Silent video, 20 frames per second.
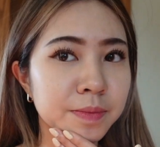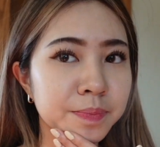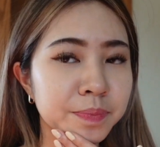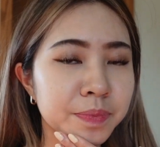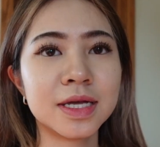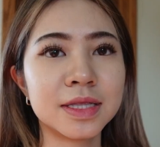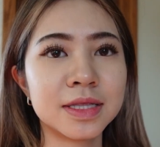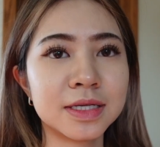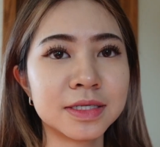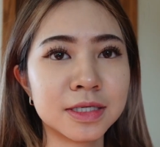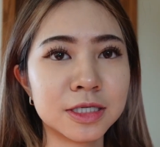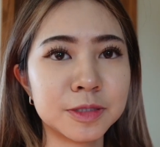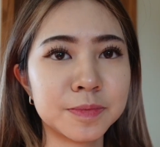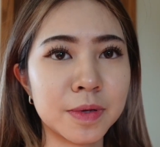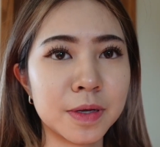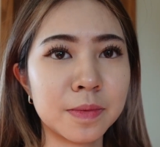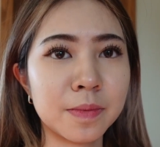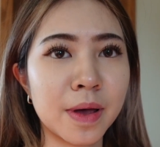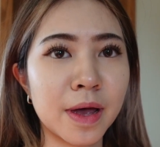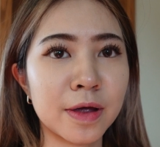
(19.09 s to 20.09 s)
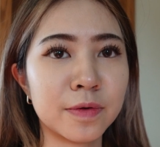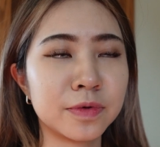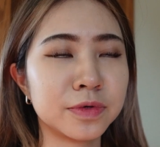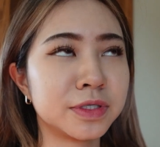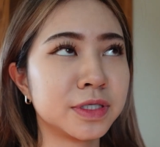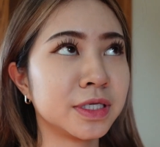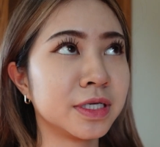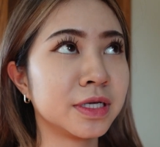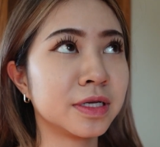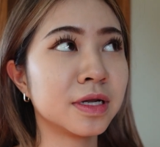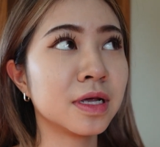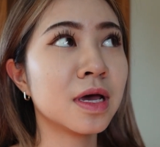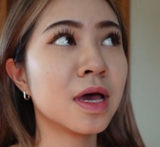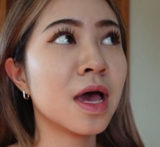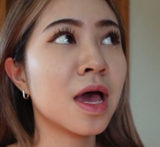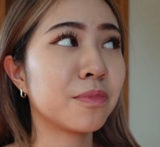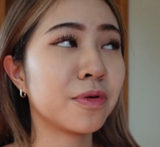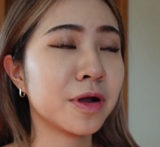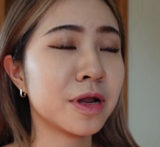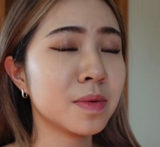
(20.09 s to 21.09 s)
And this has been my routine
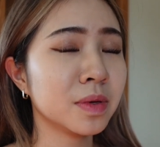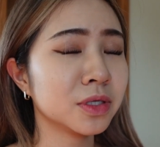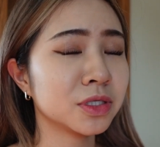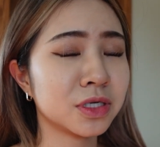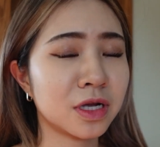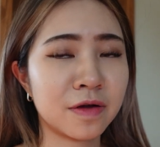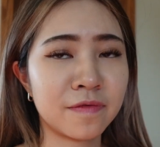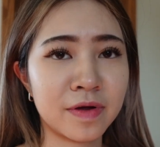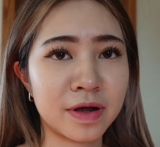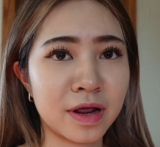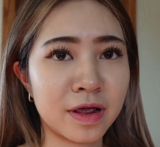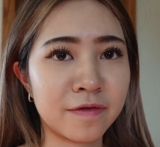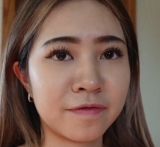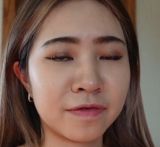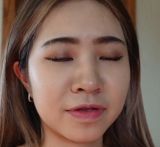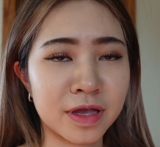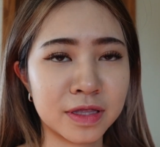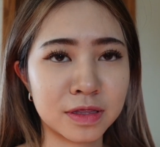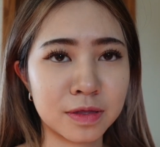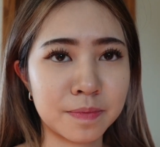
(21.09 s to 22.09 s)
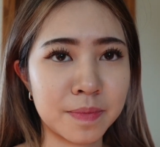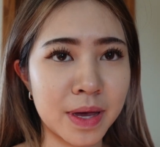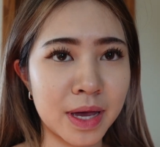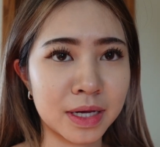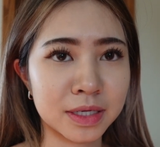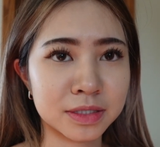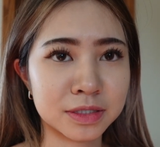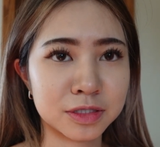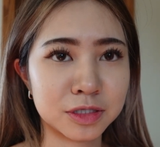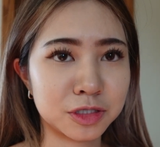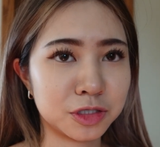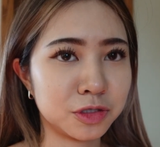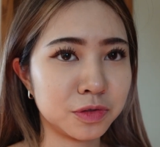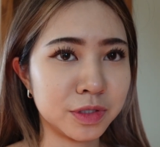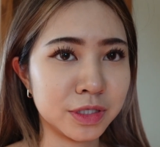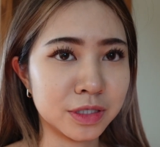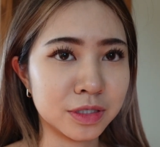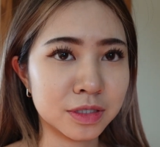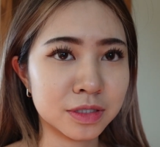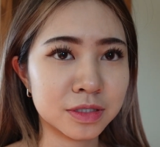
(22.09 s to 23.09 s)
pretty much every day for like the past 2
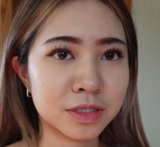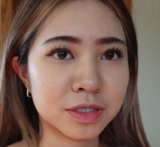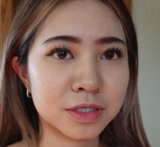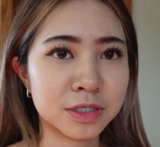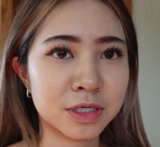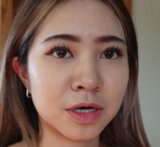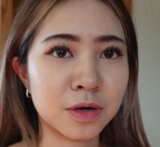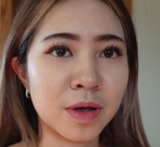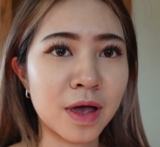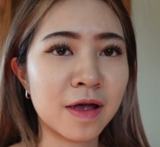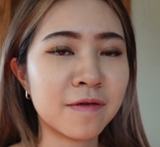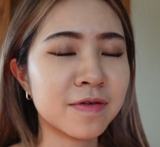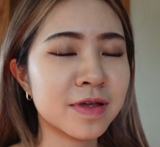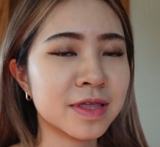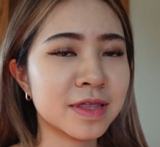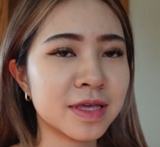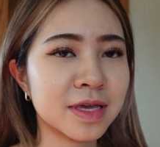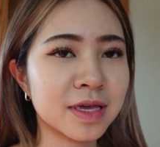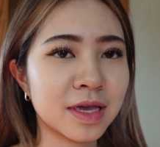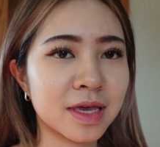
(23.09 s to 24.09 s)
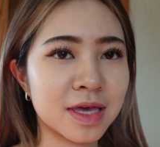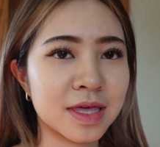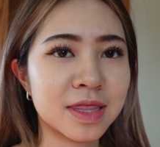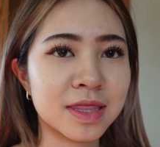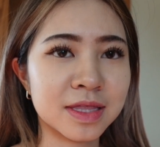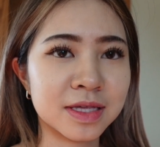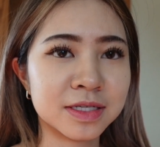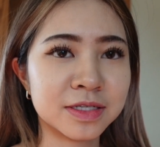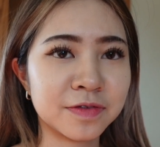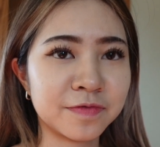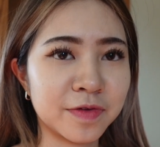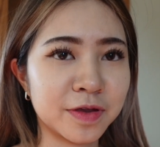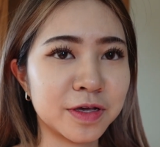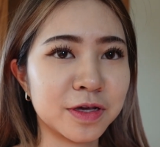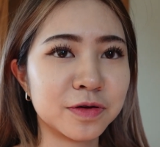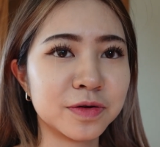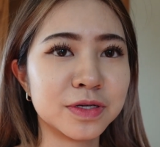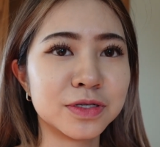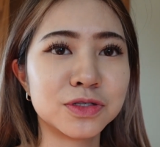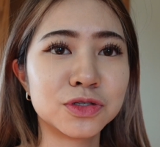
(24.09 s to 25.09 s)
years. So everything in this
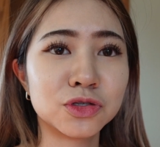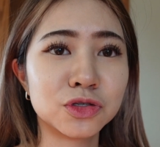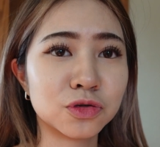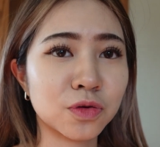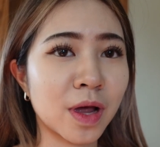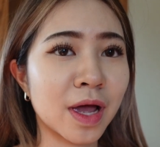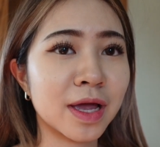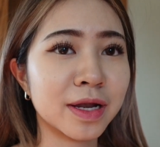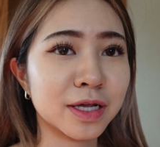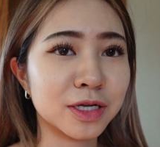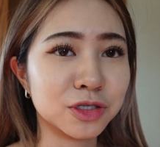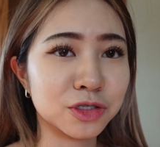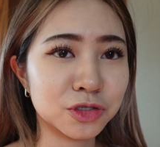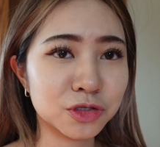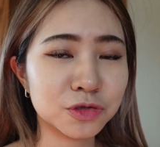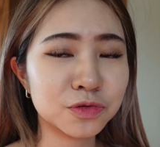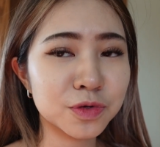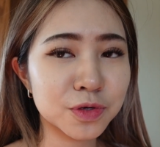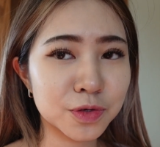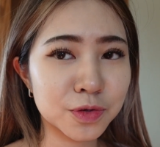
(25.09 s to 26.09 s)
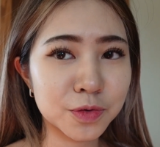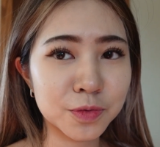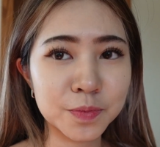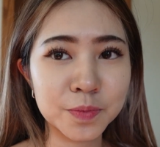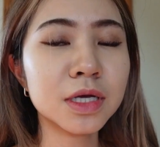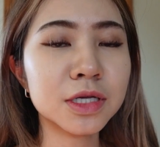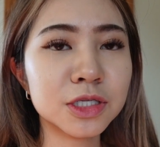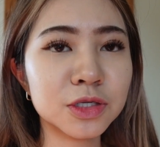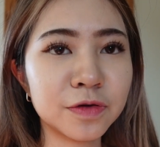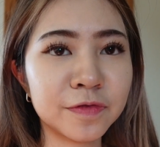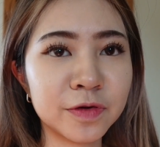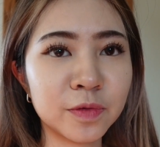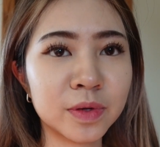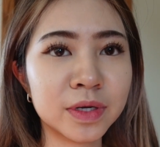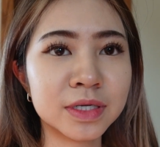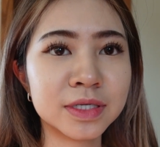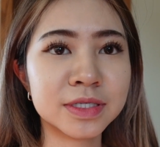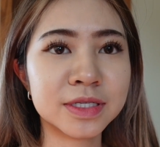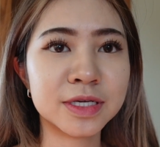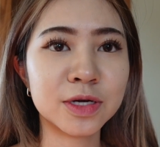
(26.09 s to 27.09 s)
video is tried and true. And so if you
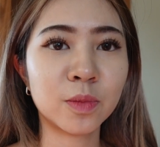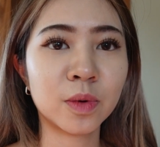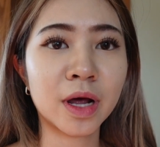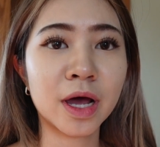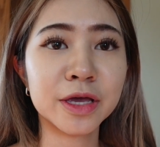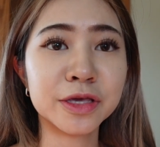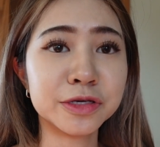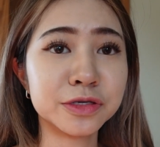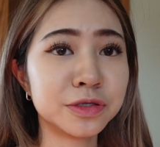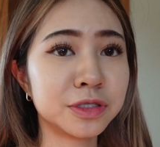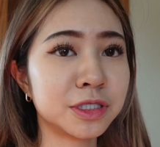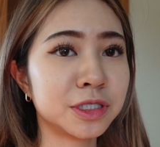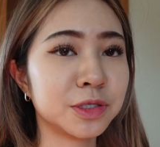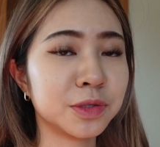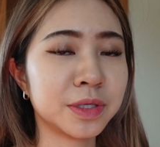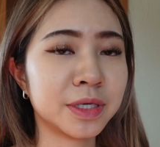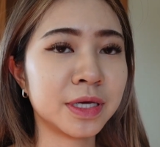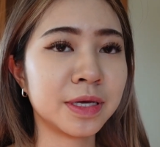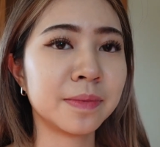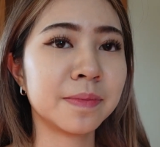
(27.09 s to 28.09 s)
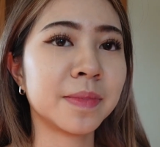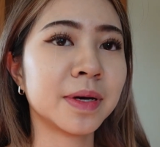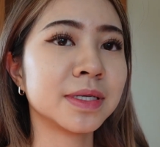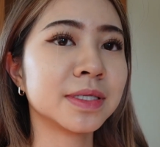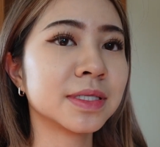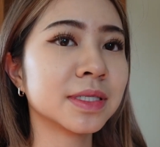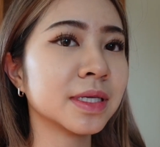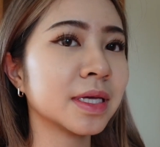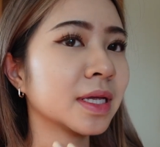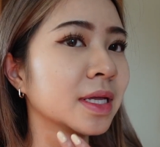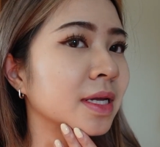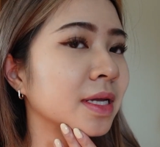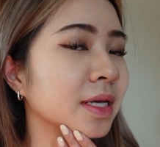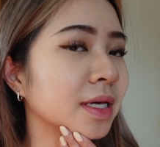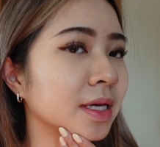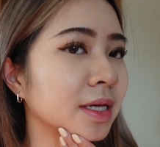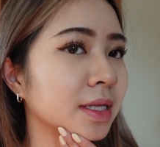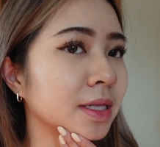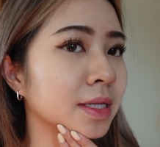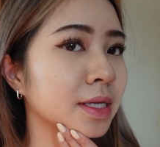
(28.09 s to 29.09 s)
want to see what I use to keep my
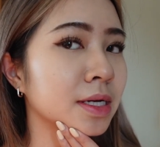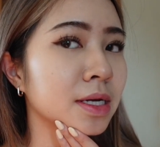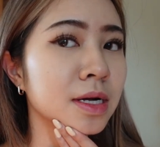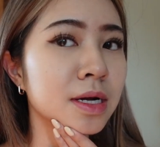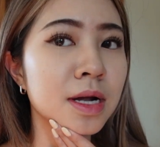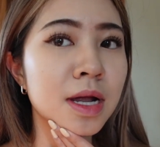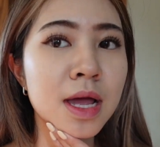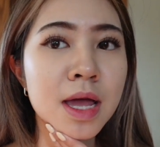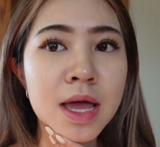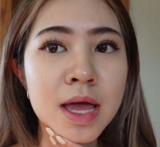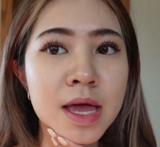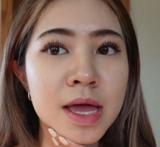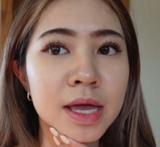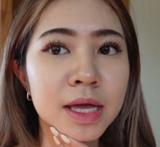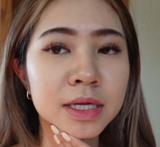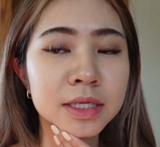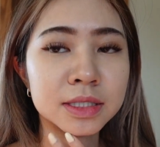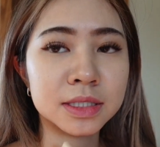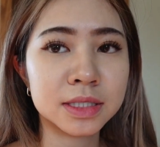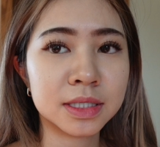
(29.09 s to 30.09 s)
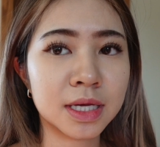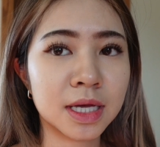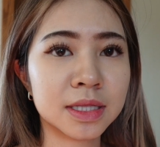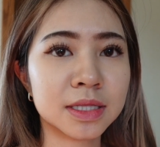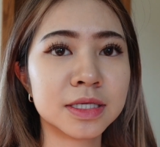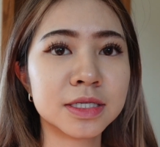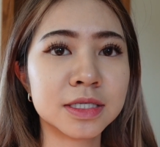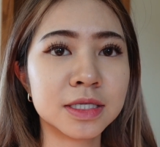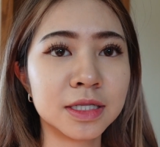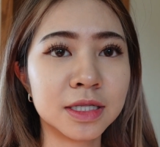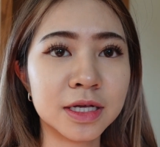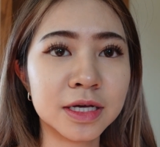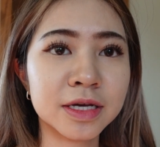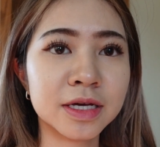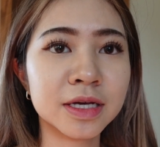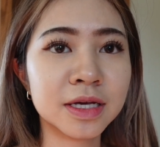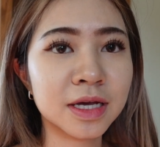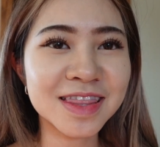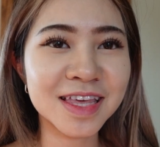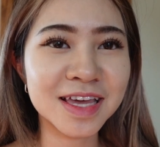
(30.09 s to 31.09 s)
skin clear and to get this
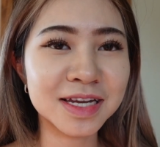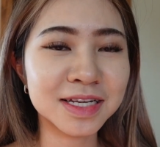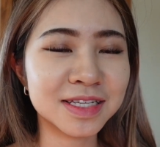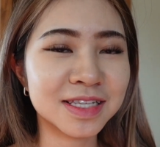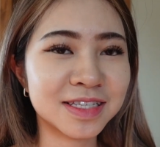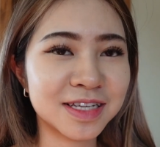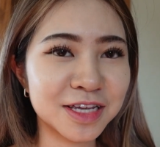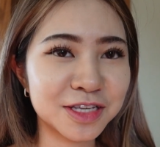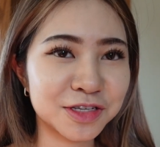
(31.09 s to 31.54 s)
look, then stay